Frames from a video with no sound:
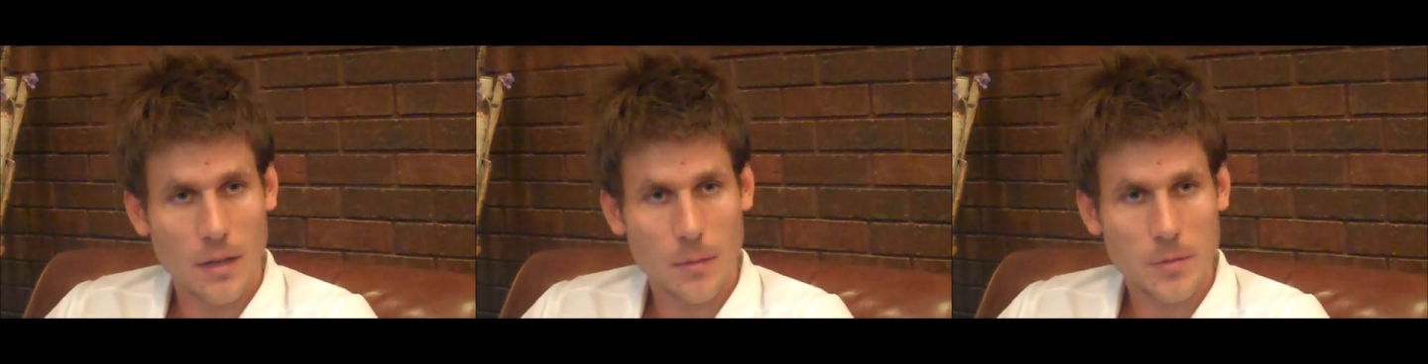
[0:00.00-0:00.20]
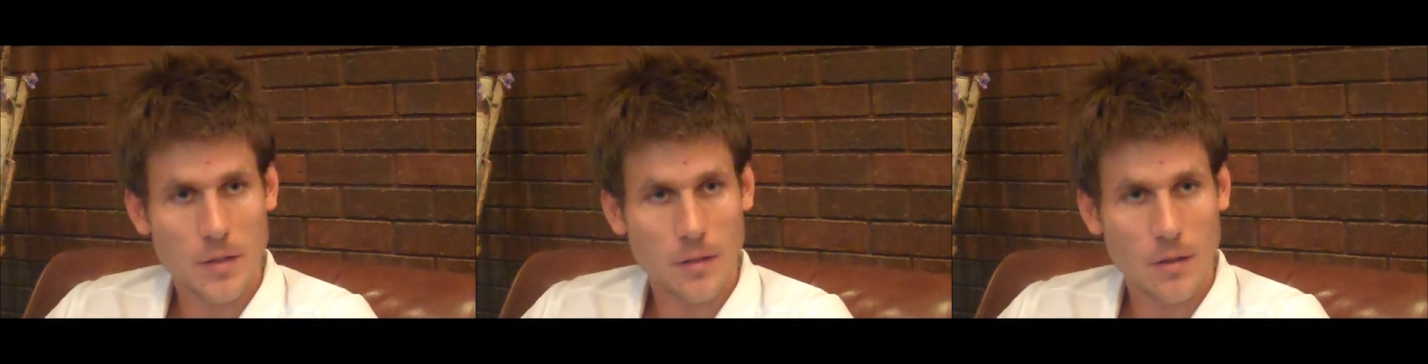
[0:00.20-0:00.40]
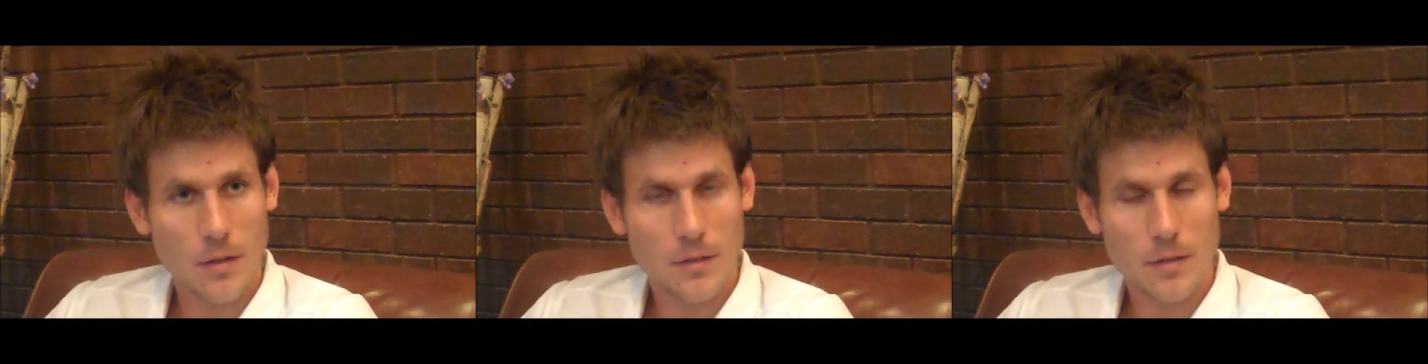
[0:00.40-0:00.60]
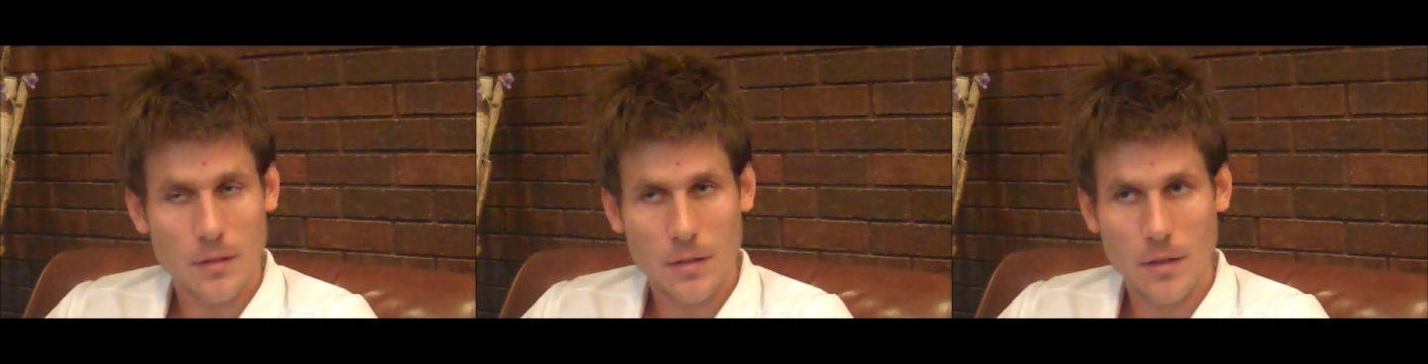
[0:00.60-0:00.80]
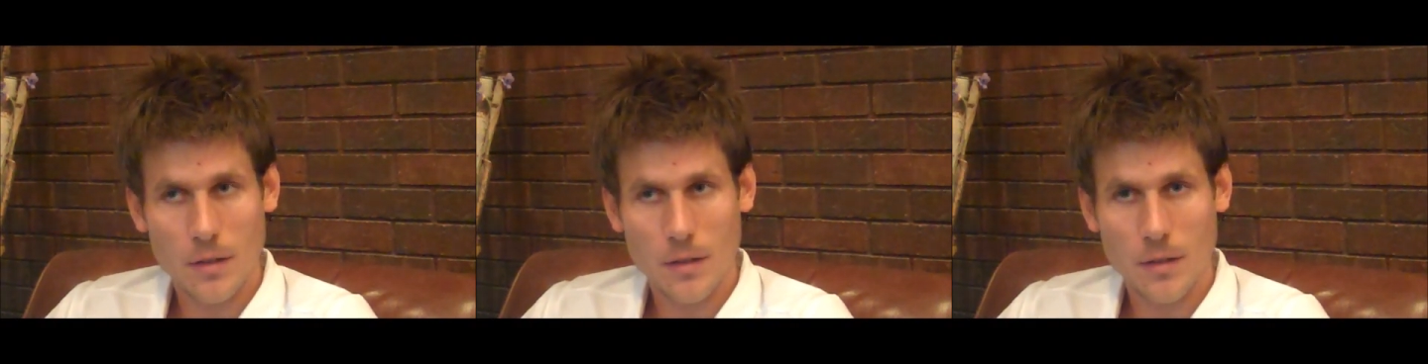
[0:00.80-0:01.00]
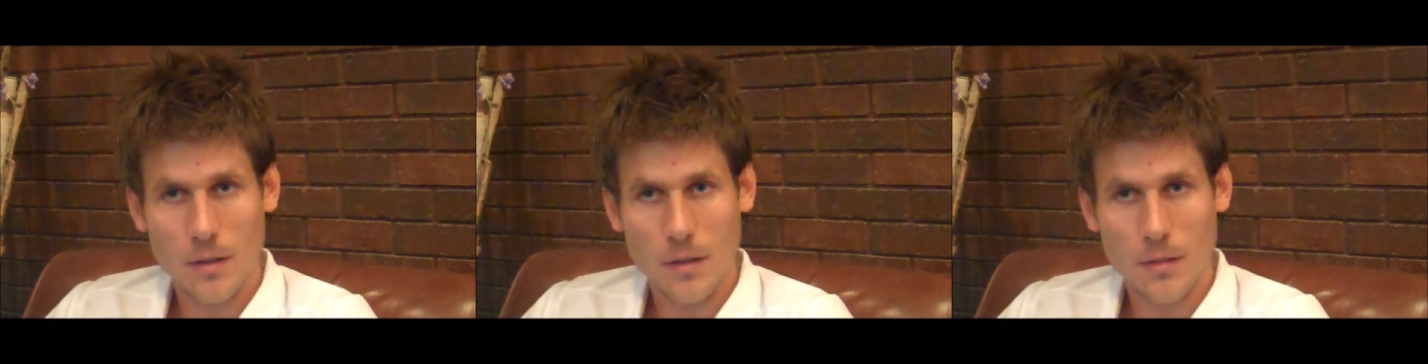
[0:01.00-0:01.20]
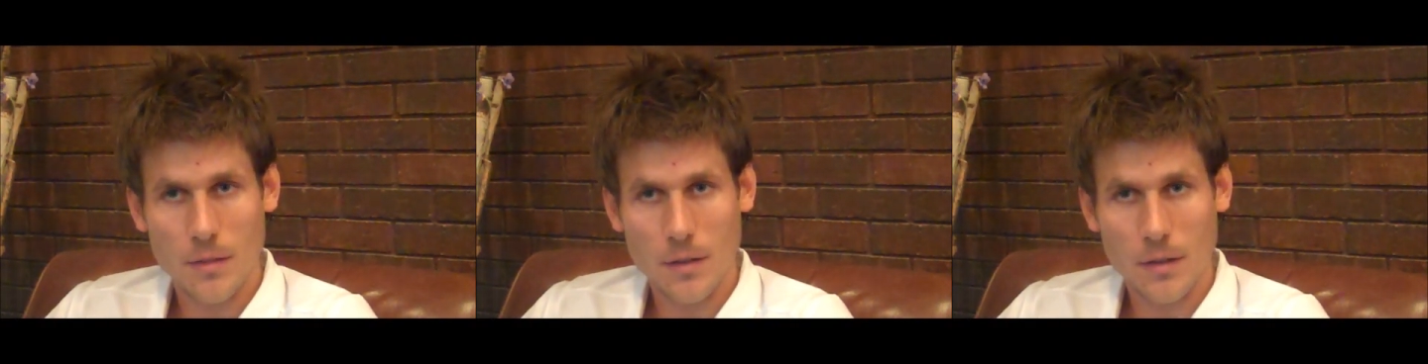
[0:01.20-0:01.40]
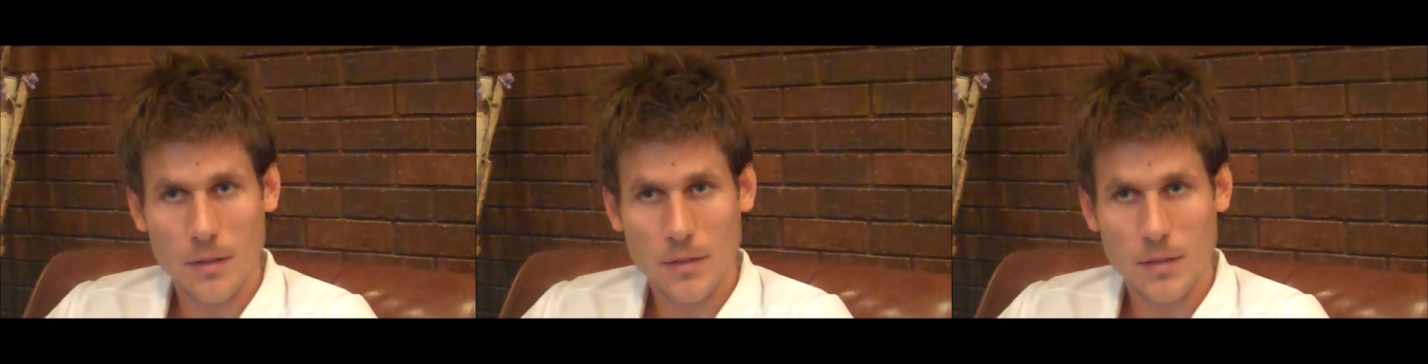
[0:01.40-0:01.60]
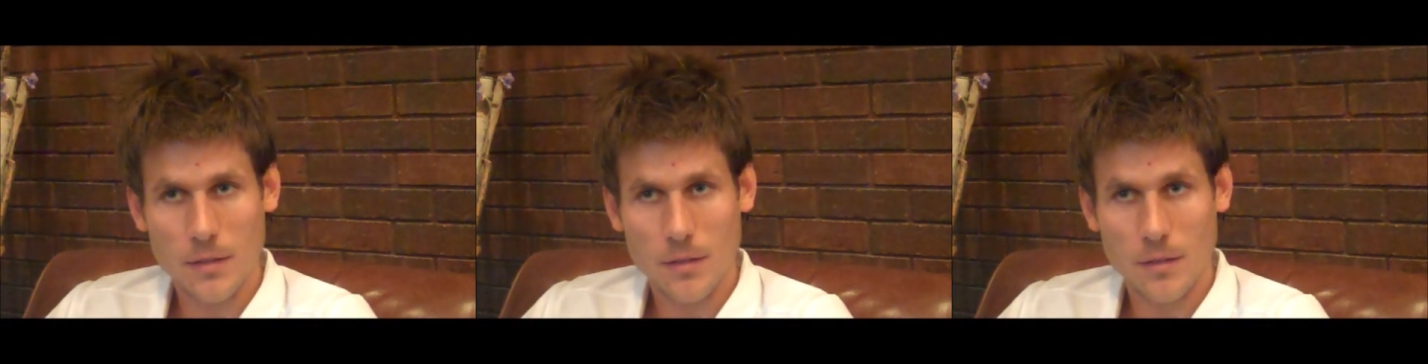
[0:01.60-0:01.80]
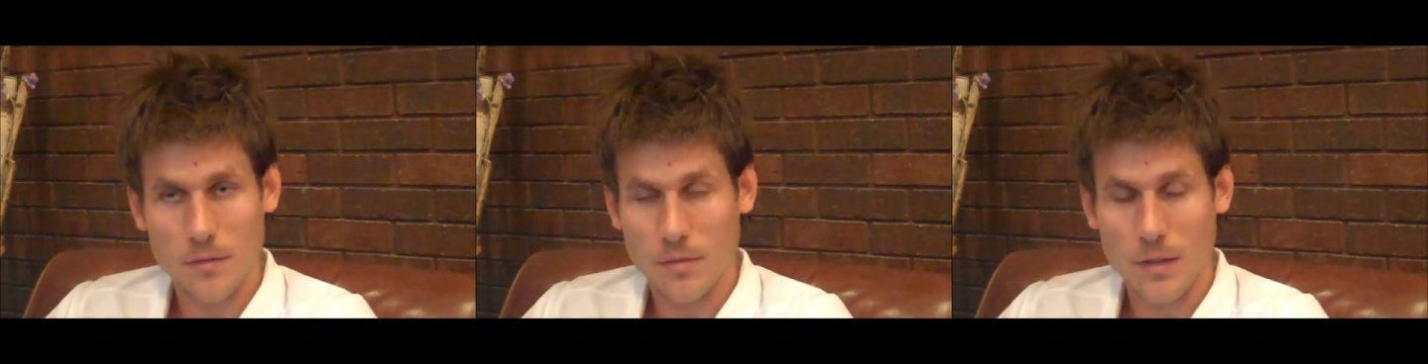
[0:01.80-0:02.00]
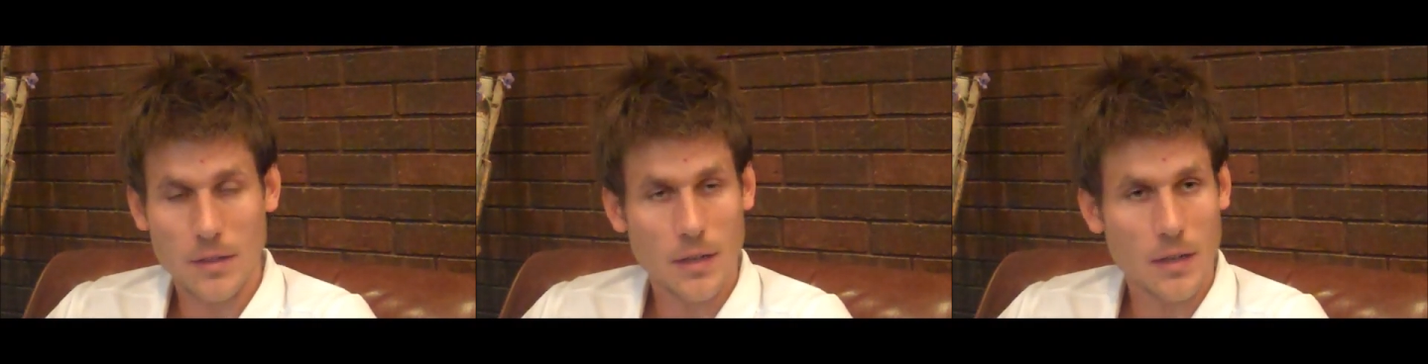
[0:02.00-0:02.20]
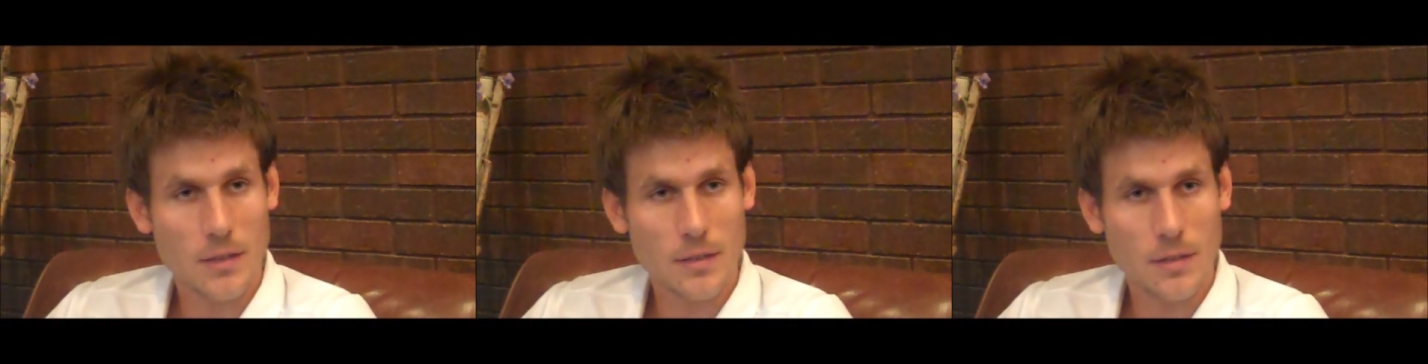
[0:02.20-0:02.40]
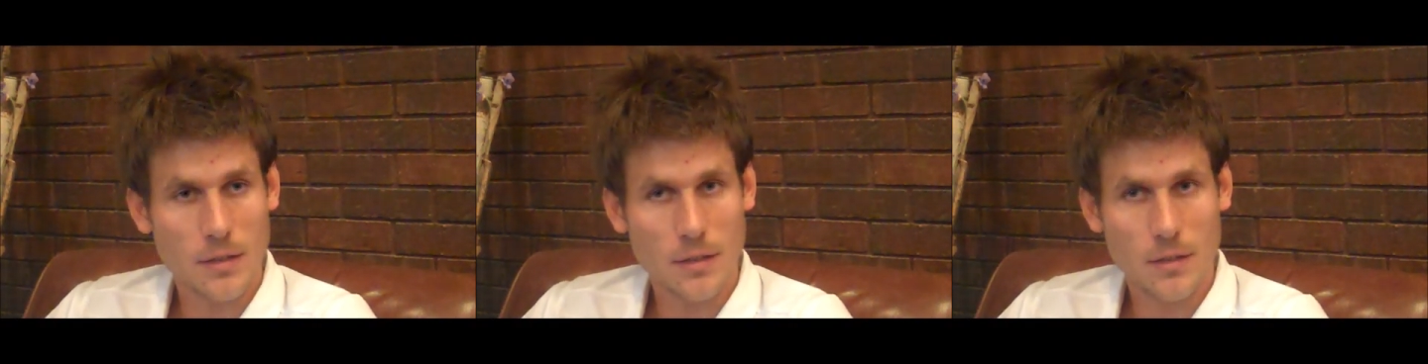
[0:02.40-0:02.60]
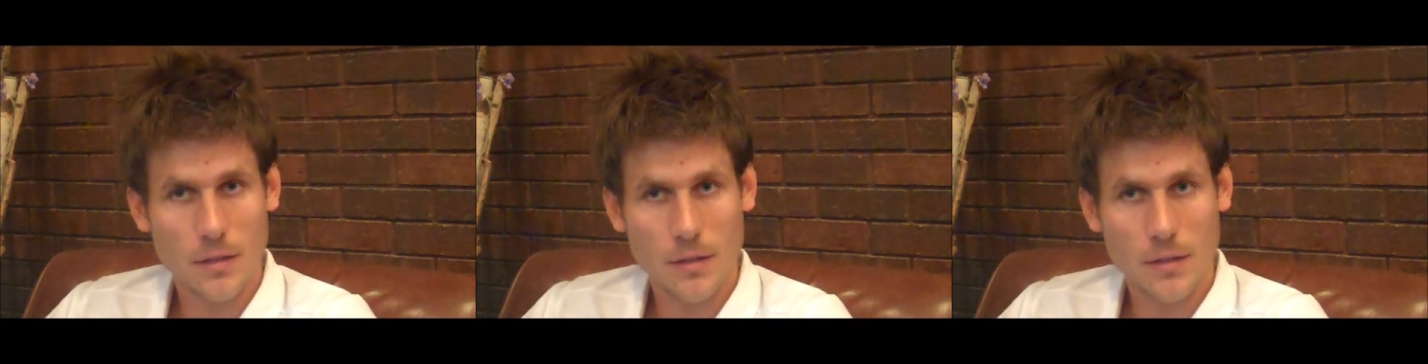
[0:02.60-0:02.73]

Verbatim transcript: It helps a lot. I think it's fantastic.